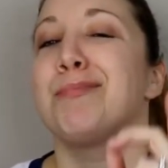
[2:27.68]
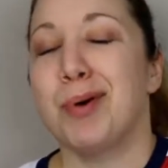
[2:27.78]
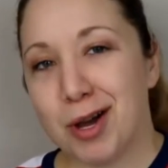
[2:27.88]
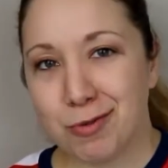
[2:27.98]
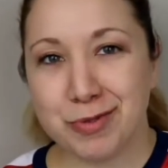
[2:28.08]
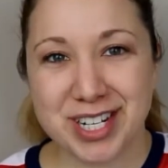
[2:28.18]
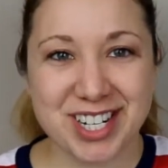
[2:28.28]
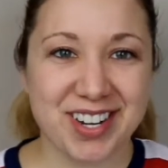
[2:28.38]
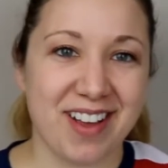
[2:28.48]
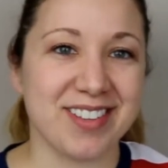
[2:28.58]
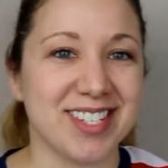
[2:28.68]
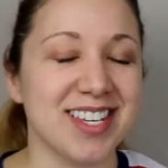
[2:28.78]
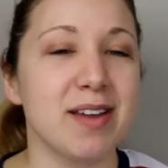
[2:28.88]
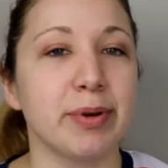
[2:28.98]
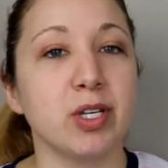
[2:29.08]
But we shall
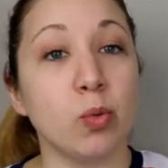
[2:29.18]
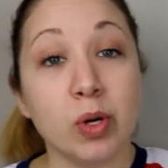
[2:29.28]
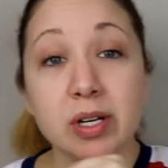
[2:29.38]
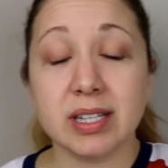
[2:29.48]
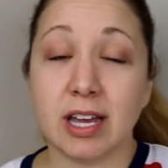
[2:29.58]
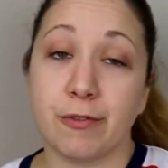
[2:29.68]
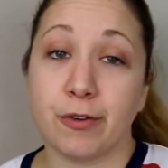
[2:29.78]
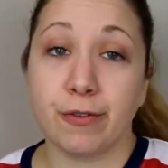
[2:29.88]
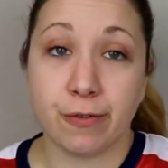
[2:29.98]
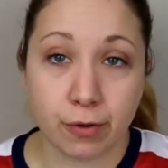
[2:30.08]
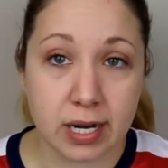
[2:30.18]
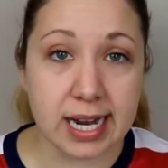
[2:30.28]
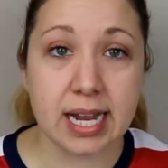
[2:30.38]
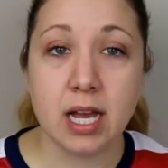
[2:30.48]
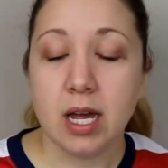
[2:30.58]
see. But you will get that for
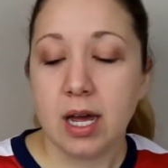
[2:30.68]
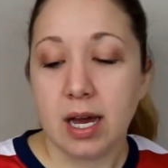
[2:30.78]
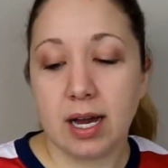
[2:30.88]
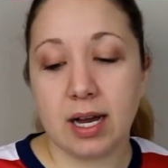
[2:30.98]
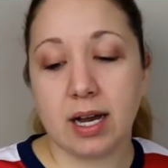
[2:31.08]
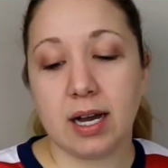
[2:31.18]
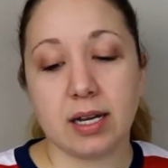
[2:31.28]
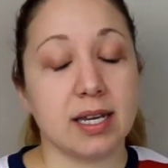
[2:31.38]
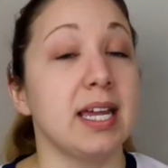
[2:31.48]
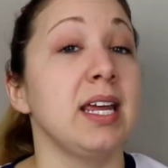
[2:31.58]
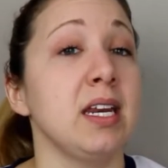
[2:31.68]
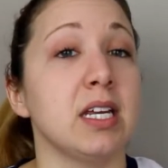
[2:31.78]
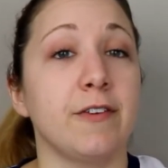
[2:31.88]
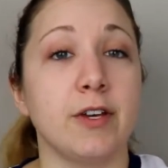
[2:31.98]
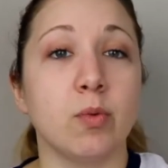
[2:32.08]
free. Get in
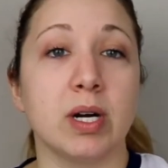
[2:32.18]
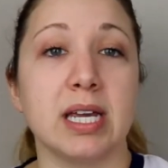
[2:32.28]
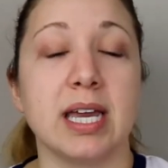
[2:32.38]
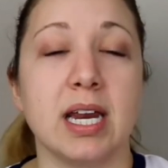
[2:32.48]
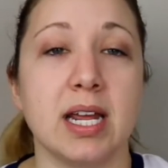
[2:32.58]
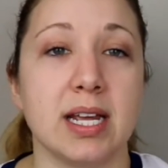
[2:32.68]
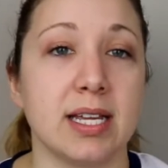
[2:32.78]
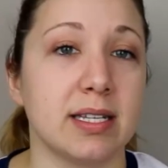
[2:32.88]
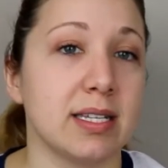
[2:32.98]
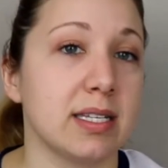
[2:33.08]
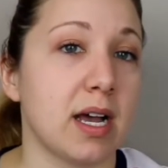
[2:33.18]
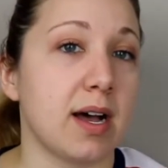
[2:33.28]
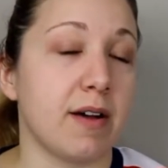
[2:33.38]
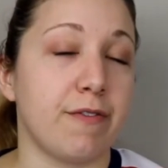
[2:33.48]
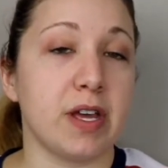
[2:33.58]
if you want to get it. It's
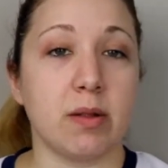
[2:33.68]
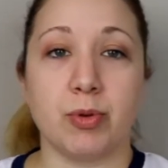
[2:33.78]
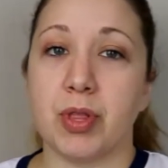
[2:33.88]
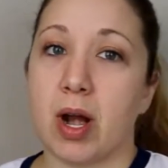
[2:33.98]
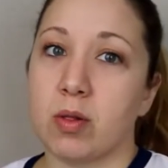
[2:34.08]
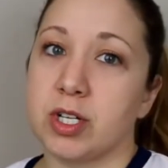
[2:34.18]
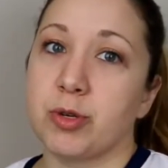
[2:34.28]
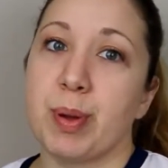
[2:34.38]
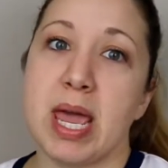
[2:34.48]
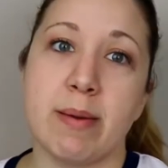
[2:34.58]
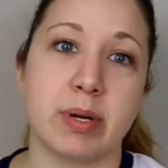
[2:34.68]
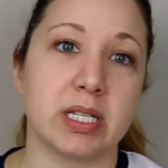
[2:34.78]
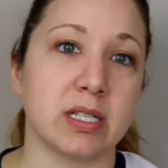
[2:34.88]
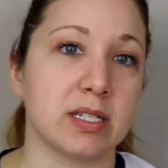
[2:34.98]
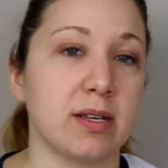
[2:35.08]
available not only in Japan, but
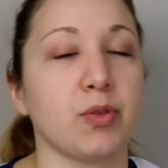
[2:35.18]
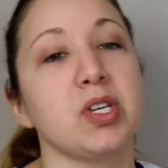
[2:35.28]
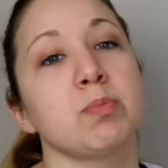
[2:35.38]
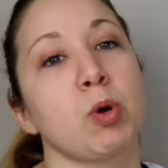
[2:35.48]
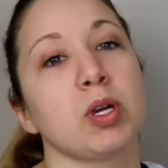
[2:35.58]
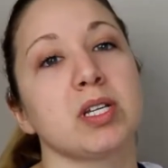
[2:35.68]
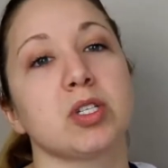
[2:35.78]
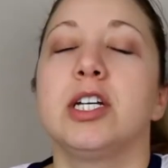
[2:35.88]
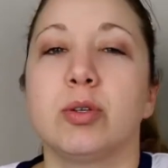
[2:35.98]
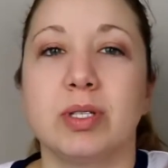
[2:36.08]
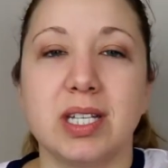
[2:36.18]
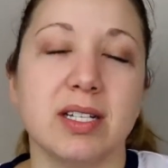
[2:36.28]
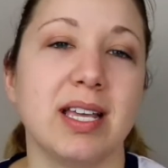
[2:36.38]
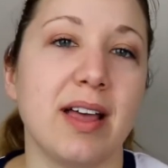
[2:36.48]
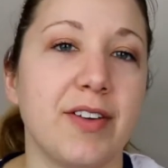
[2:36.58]
it's in the Southeast markets. So it
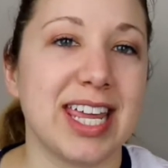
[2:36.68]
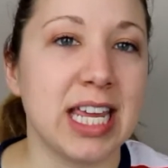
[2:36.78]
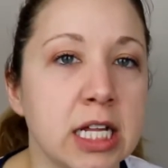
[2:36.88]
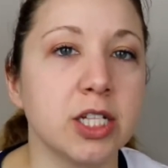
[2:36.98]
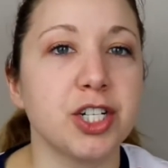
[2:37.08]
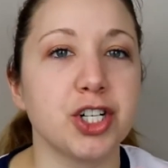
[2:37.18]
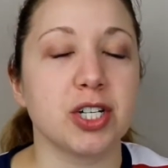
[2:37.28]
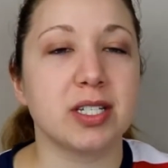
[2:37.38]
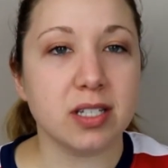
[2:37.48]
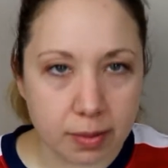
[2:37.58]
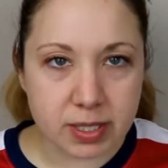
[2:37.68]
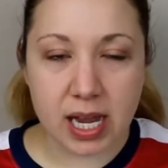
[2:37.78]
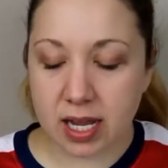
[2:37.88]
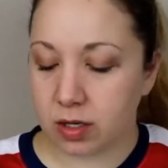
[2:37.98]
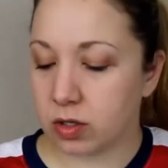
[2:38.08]
does have English
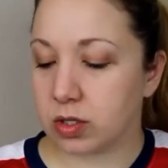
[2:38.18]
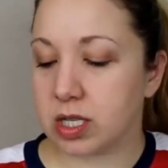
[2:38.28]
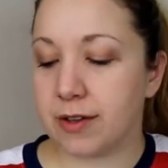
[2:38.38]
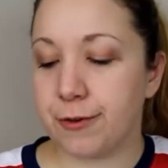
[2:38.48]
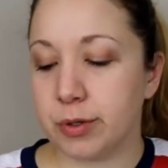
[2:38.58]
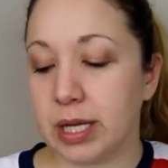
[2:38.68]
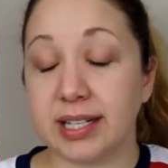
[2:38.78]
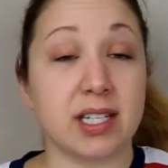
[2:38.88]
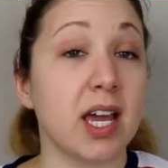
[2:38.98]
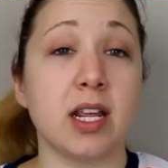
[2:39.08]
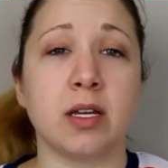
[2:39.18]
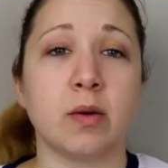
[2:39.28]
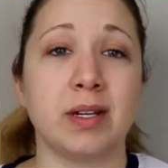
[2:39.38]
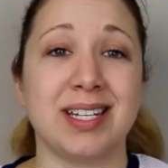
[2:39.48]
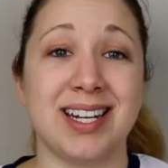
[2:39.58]
subtitles. If you would like to get it, you can
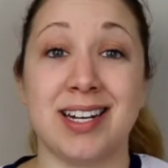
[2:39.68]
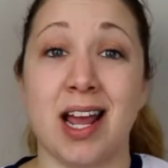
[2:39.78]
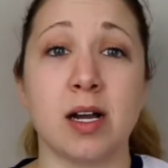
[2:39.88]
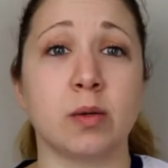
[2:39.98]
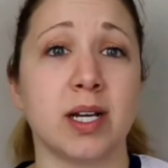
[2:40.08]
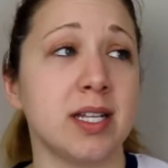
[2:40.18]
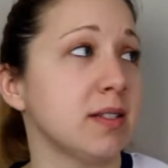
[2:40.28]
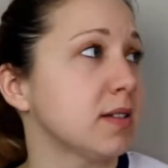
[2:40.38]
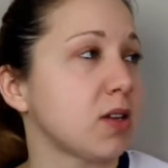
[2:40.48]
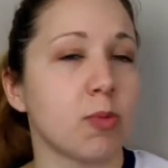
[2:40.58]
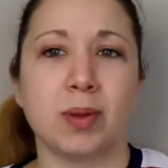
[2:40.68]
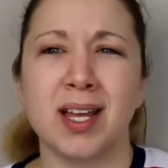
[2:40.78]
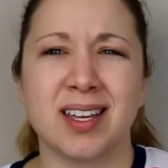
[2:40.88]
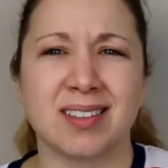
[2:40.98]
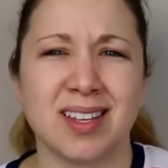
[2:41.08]
go ahead and get it now and start
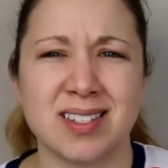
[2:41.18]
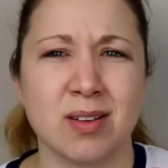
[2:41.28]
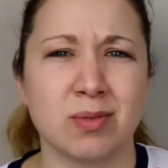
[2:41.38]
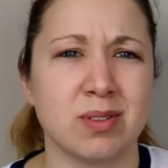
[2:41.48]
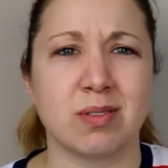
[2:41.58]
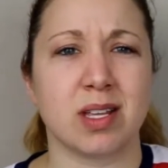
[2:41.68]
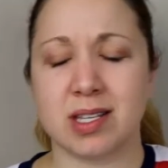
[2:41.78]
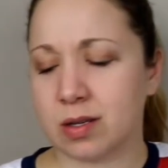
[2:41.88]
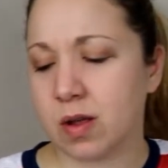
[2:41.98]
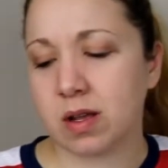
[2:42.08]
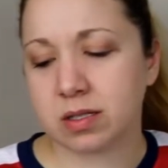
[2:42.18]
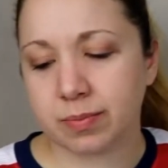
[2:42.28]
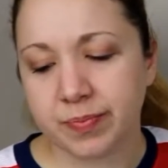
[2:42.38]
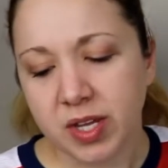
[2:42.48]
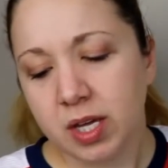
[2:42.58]
playing. That sounds
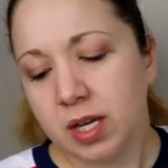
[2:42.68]
awesome.